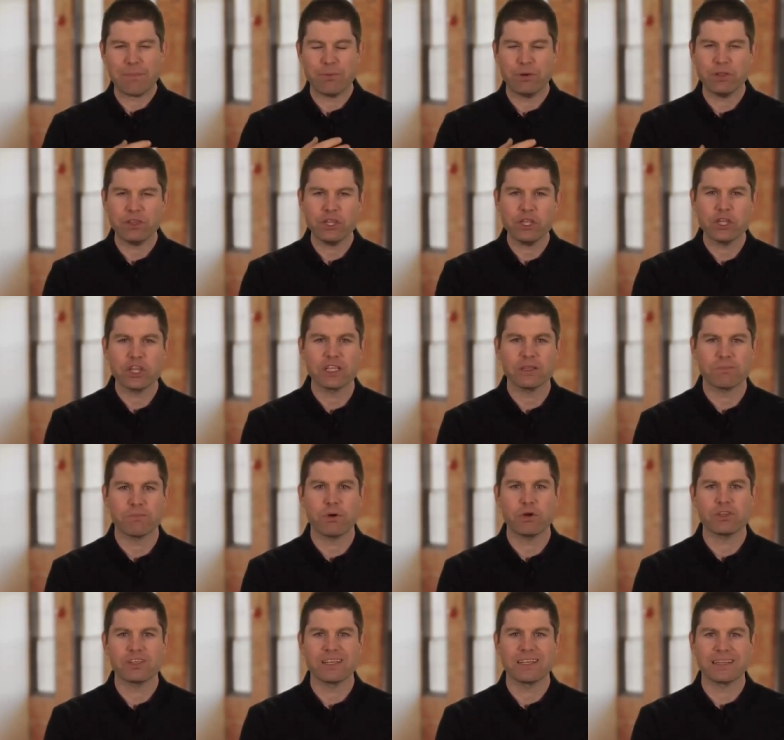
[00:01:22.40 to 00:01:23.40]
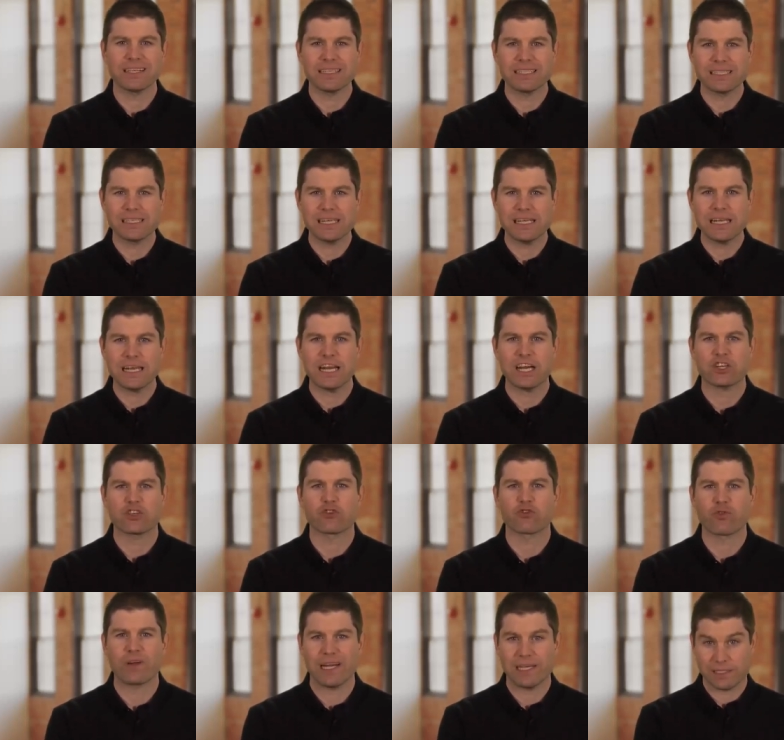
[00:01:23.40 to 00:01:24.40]
put the person listening in a
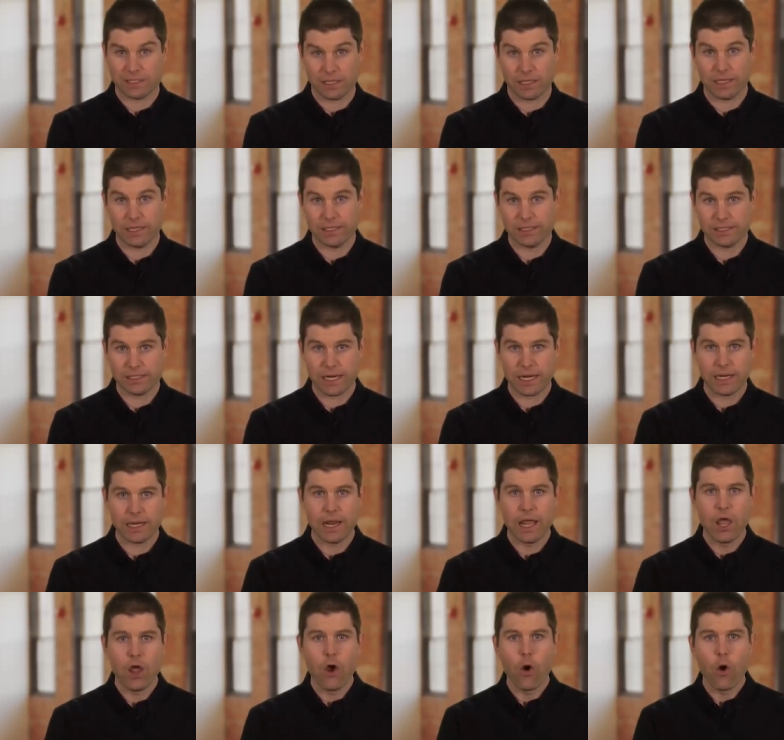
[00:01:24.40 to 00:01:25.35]
trance-like state.